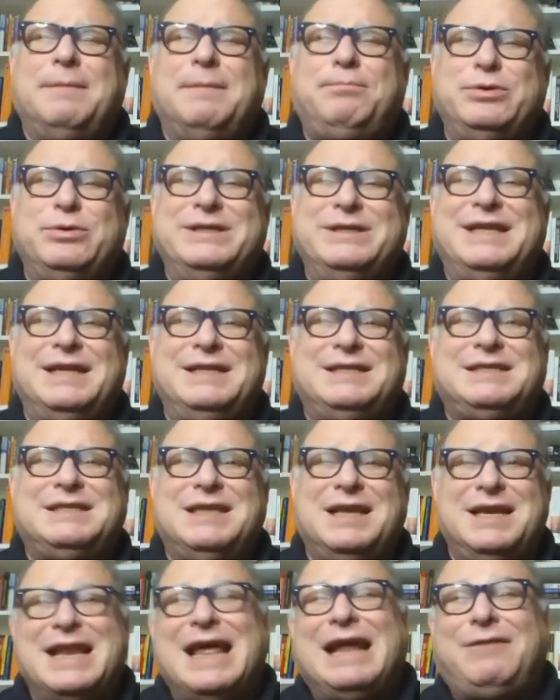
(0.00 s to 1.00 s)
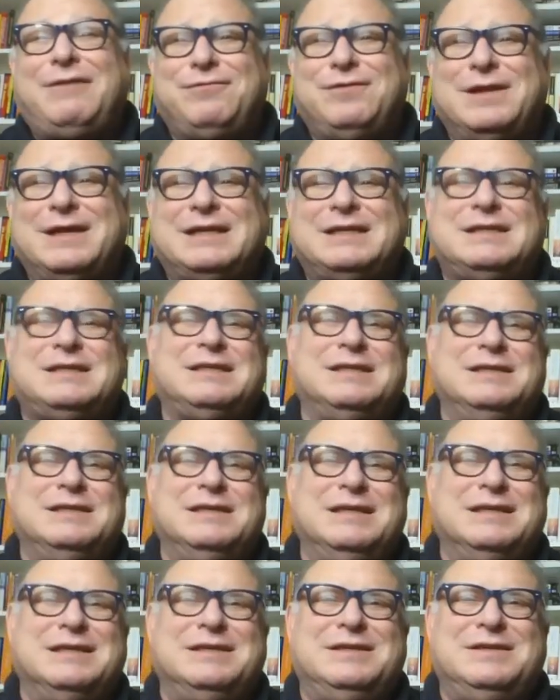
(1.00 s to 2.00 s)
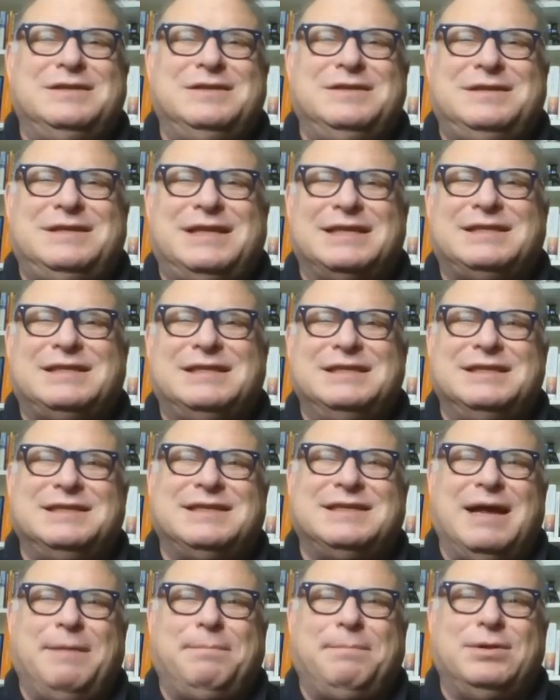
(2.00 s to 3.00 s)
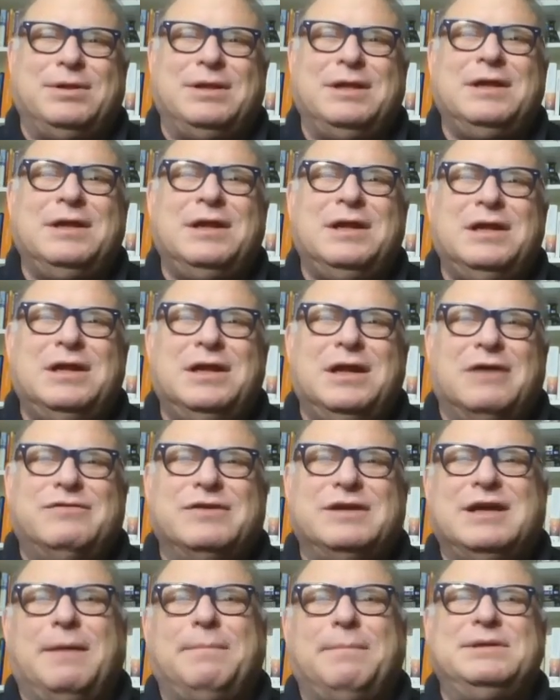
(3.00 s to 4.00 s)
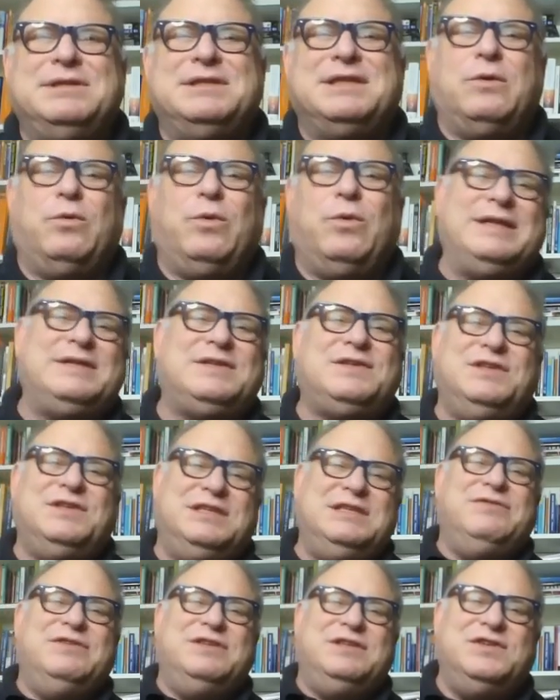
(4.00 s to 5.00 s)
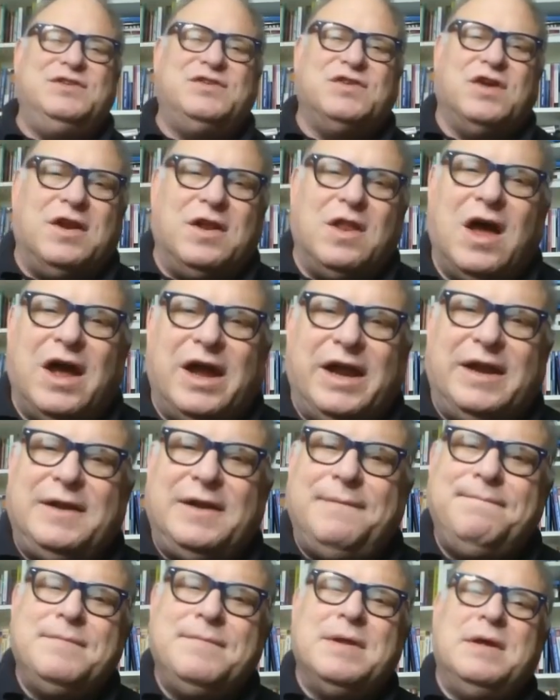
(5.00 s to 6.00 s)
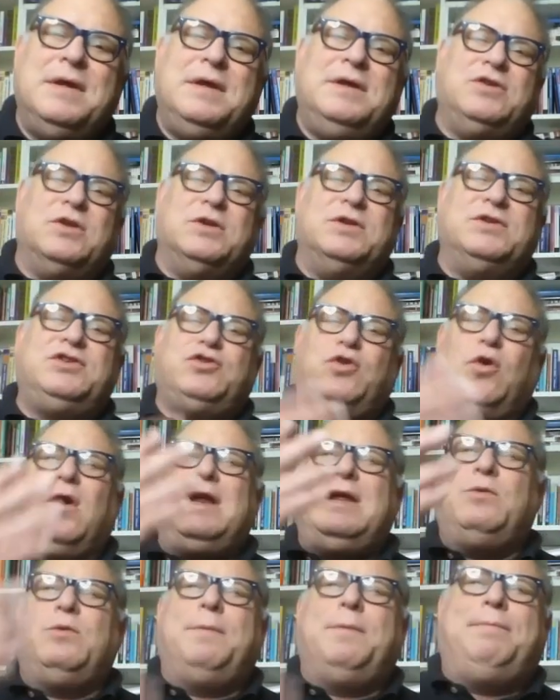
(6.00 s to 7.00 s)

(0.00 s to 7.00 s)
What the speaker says: predates Netflix, a testing example of a company that rents DVDs online. So the story we're